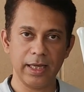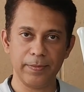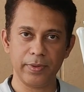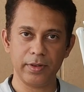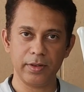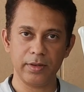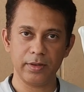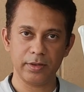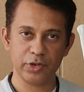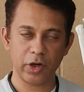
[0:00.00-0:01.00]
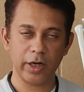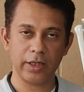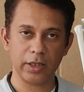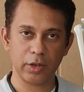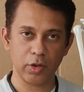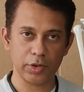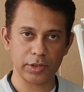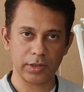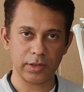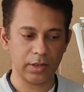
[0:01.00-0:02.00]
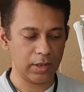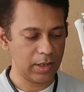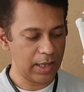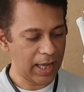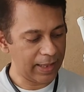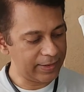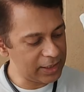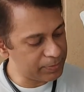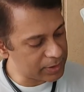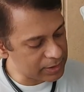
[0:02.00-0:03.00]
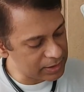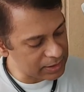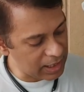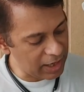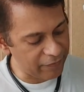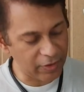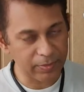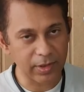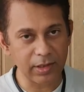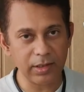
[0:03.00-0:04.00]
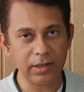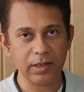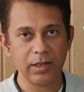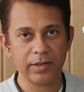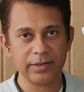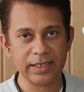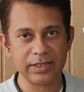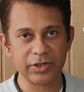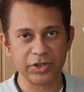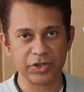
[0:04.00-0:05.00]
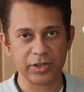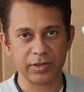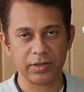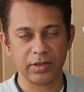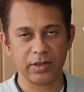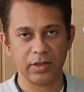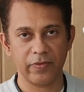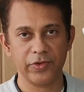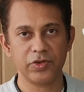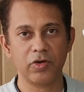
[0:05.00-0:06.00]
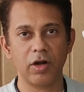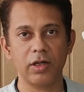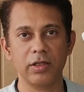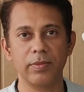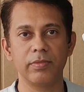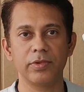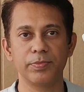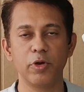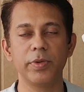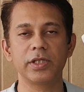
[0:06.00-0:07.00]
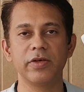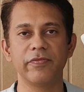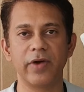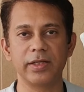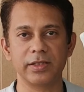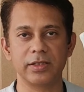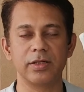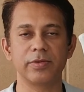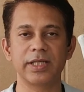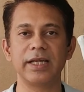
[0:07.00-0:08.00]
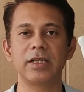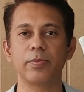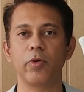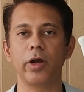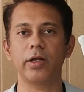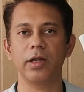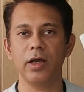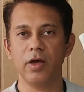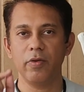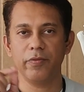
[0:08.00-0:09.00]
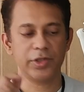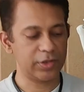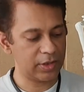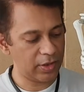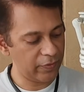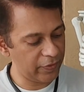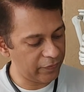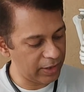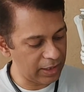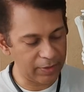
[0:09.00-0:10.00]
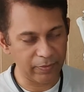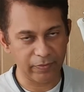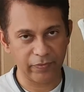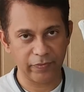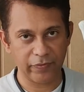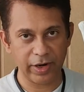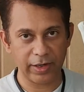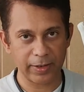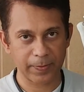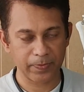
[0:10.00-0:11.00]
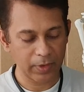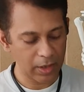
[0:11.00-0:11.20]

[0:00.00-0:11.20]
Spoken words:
hip joint closer, and these muscles are from this region, which you call the pubic symphysis, the center point which we feel in front.